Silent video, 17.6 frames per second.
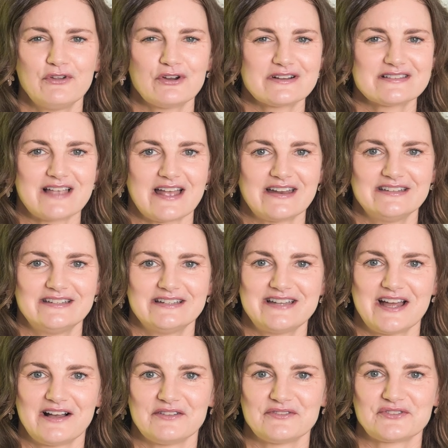you're excited to
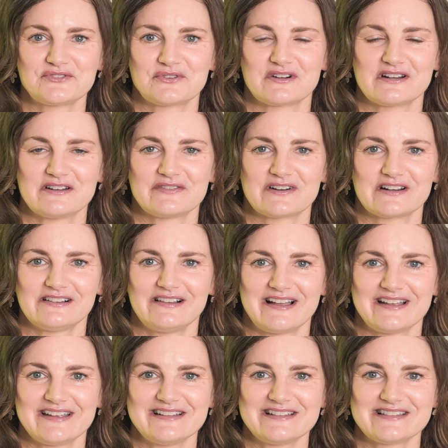tell the story of your
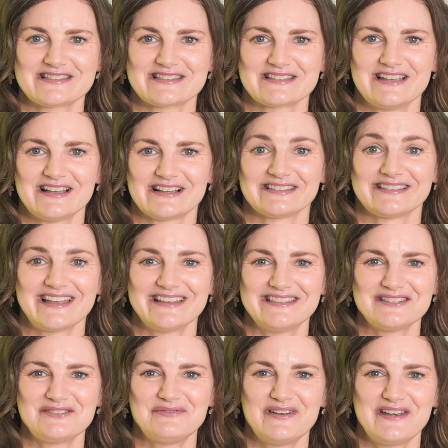clients, like
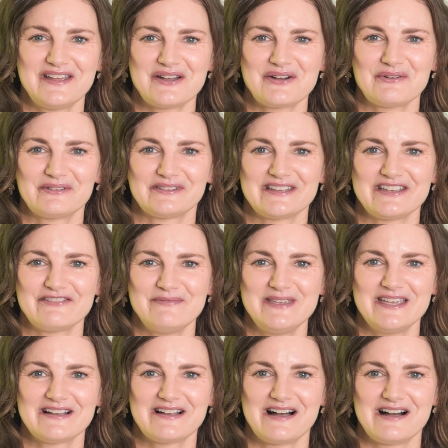this video, leave
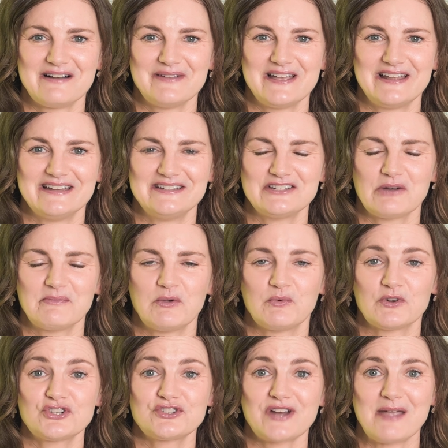me a comment, and tell me
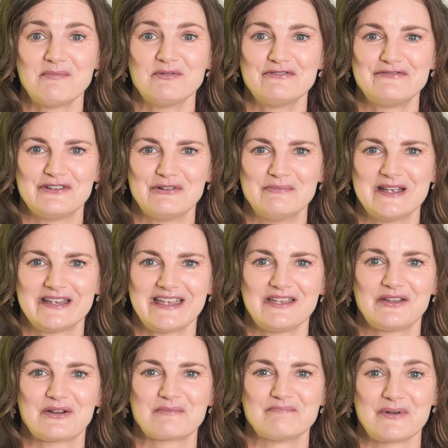which type of
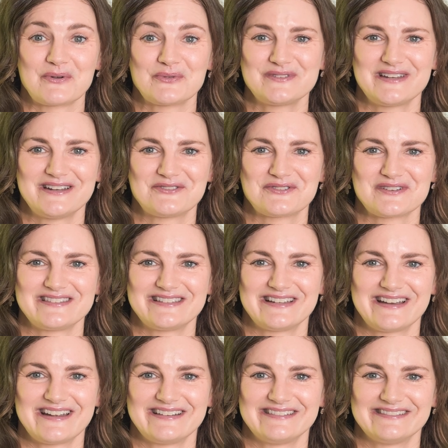filmmaking you're most
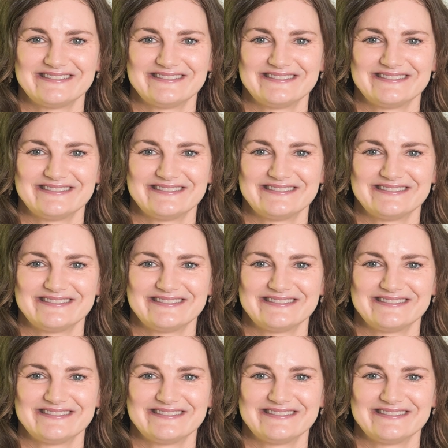interested in.